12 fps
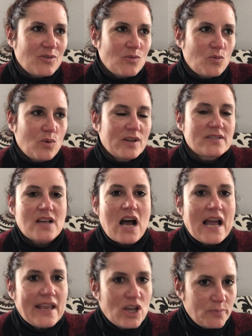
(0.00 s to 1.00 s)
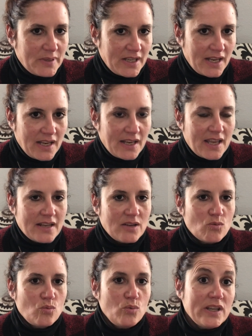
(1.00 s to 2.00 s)
was eye-opening, and it
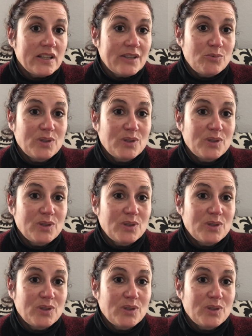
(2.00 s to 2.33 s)
really,